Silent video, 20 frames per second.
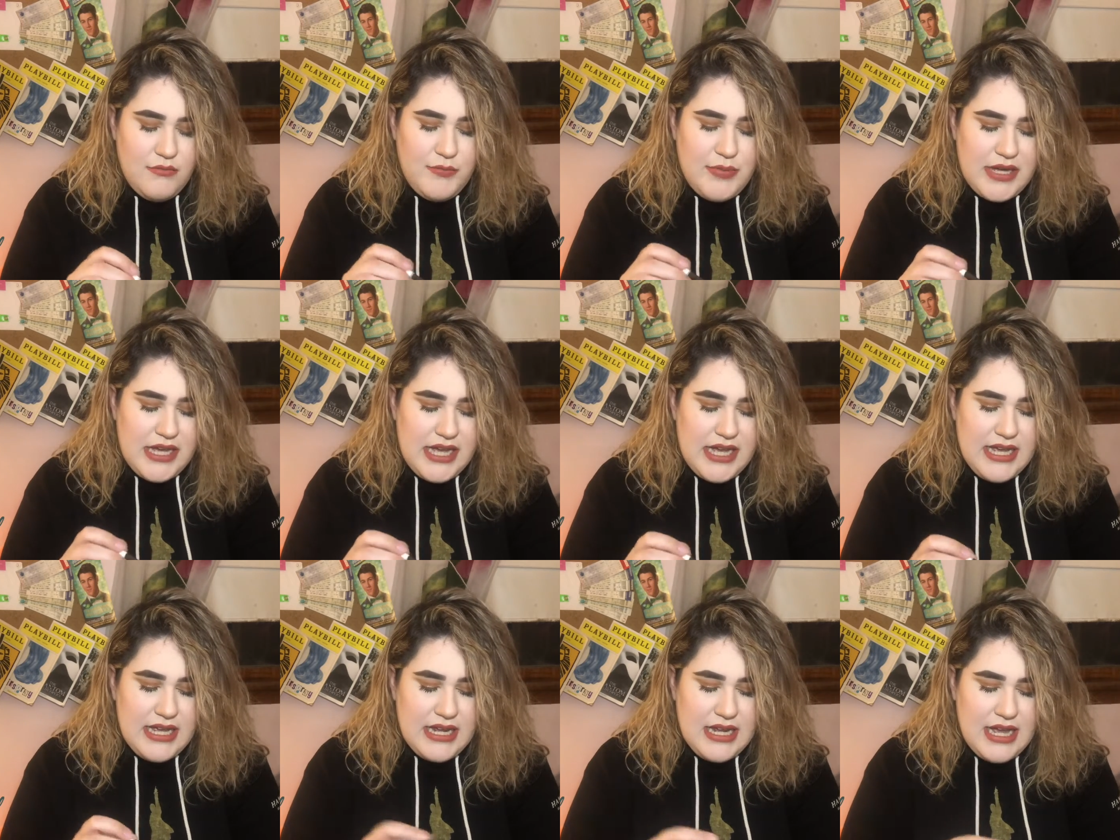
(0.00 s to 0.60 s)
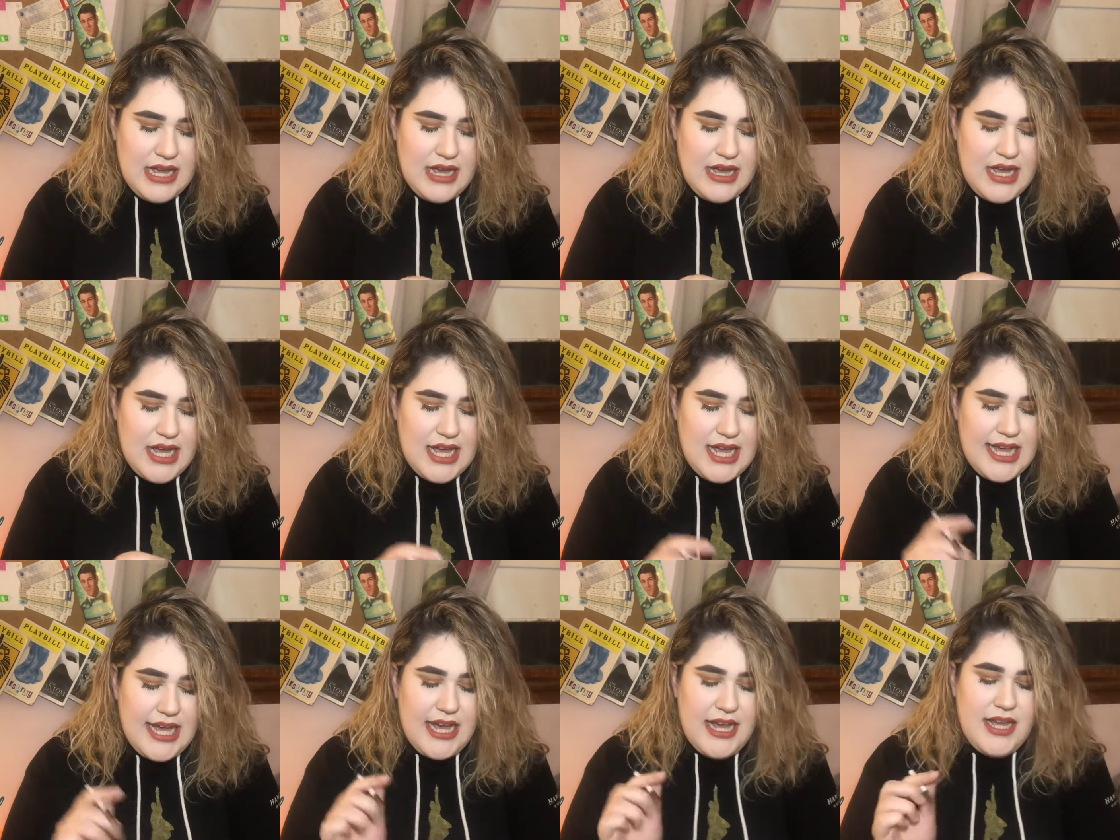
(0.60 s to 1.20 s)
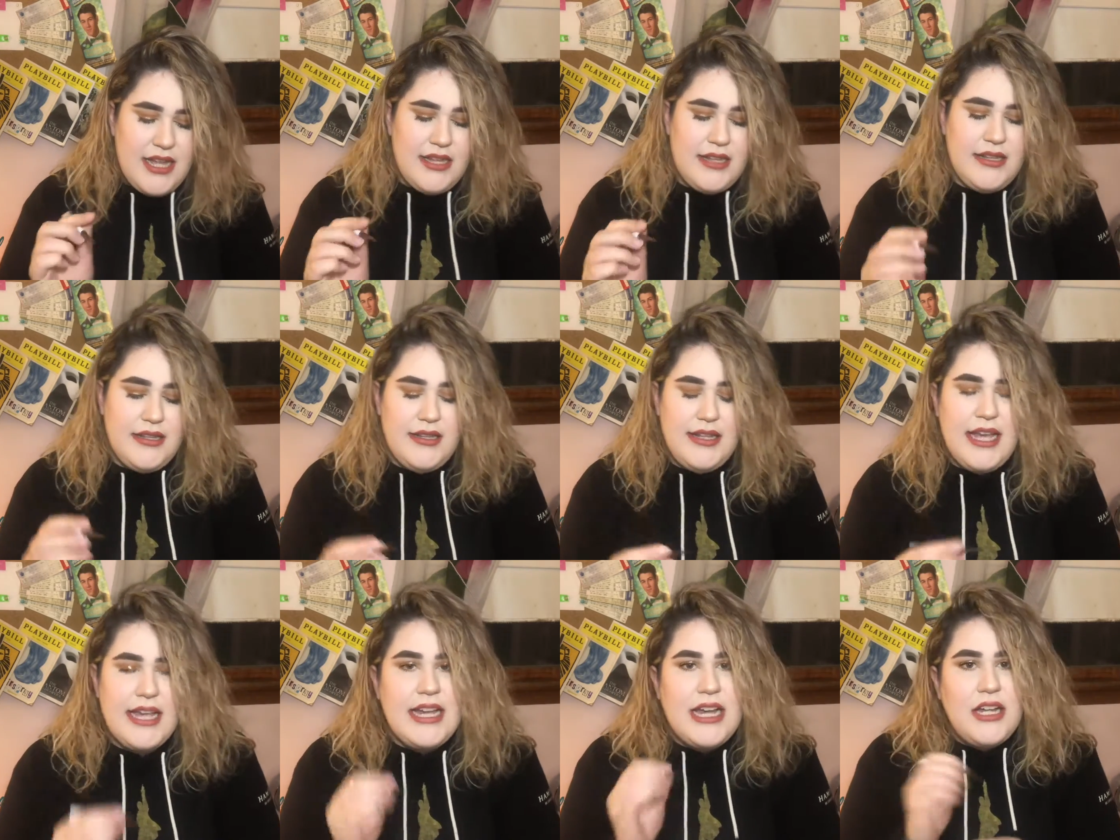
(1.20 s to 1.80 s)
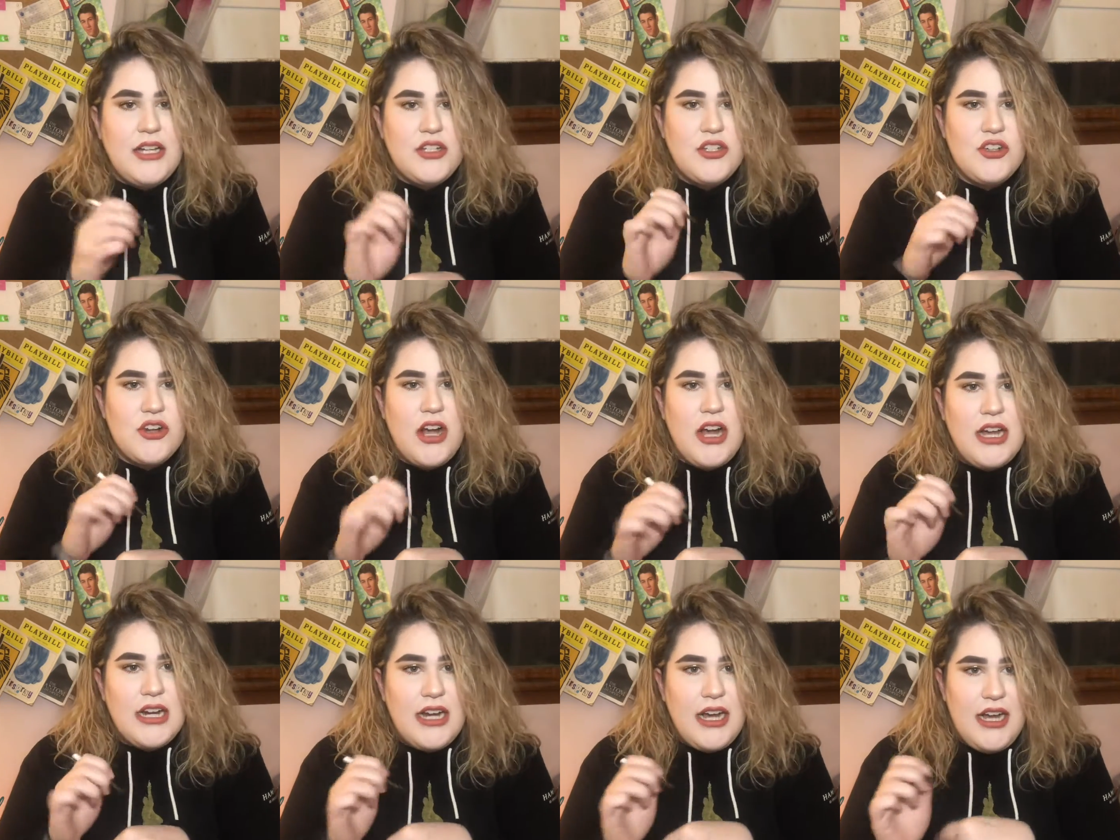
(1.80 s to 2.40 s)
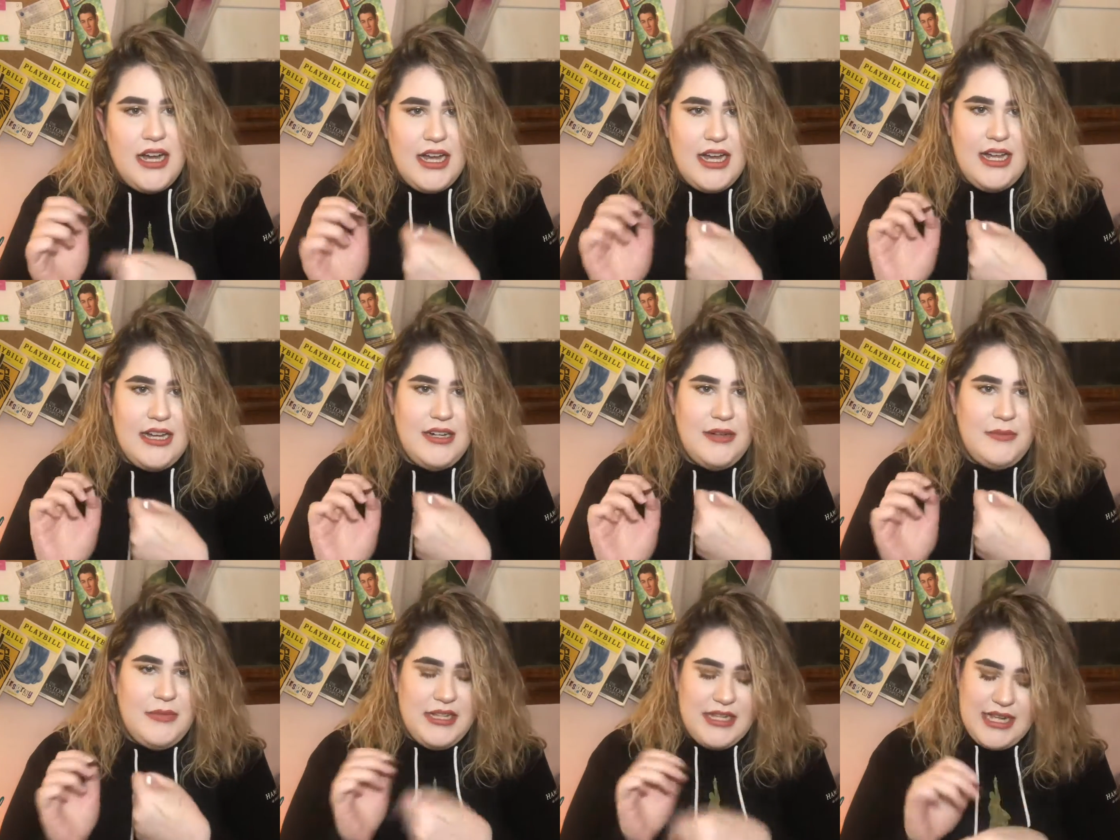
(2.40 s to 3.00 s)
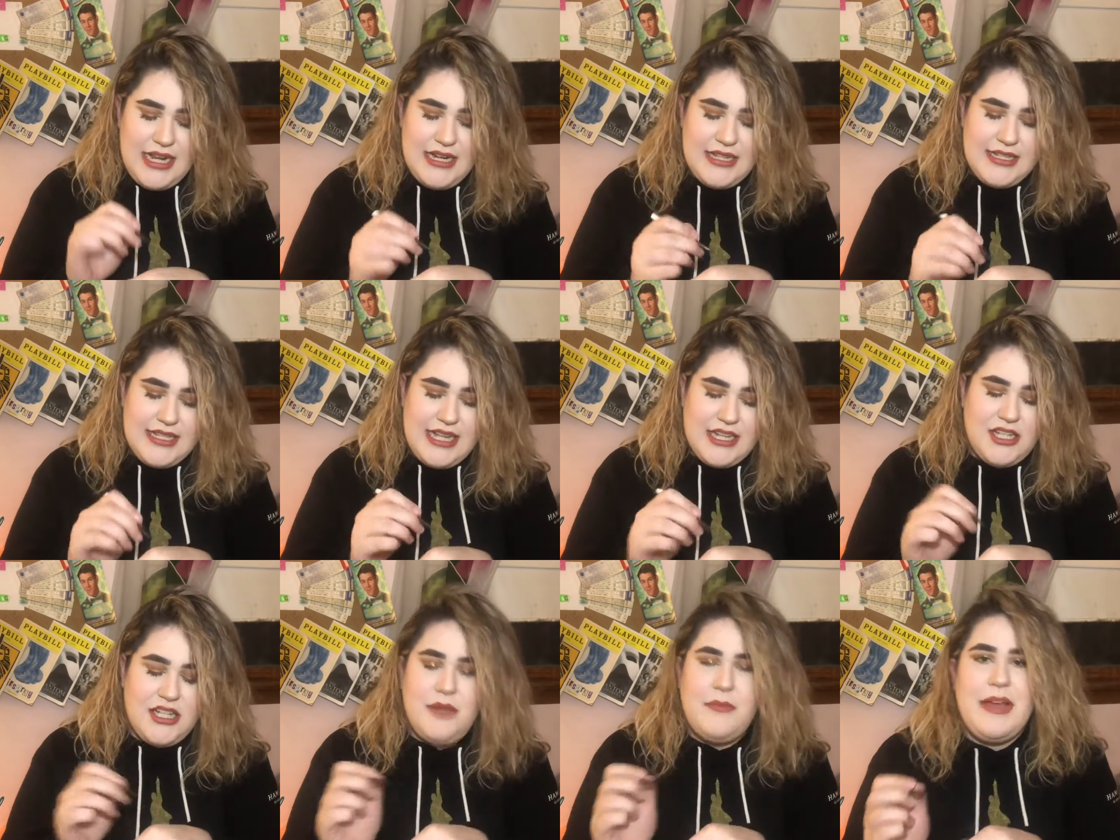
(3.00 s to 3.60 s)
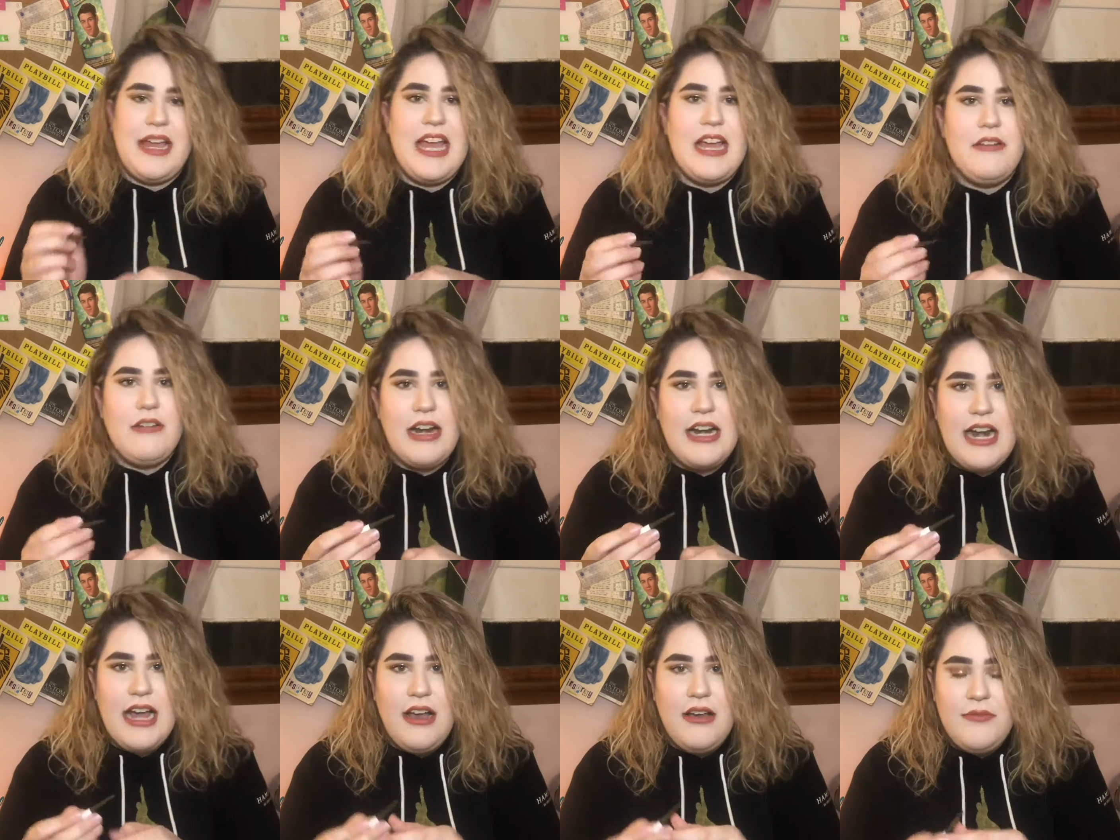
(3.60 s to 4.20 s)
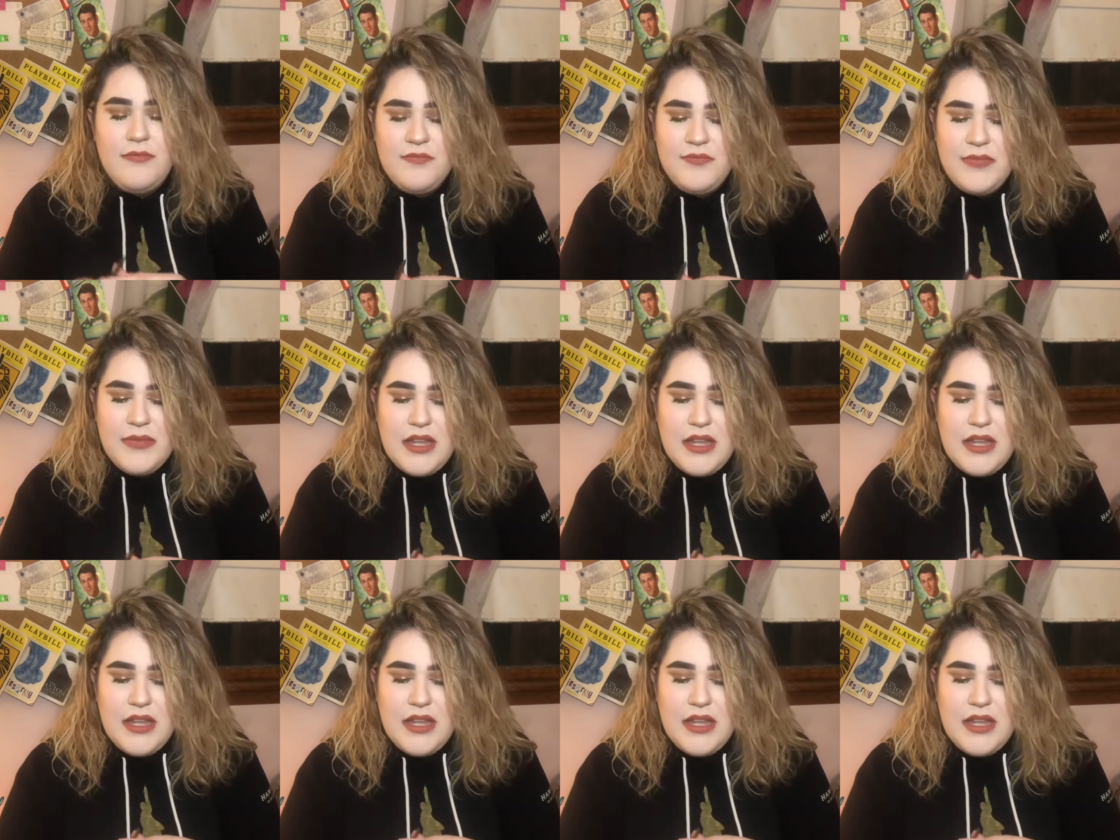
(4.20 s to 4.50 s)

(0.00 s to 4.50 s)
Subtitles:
but like I'll draw it on, I'm like kind of sketching on my hand right now,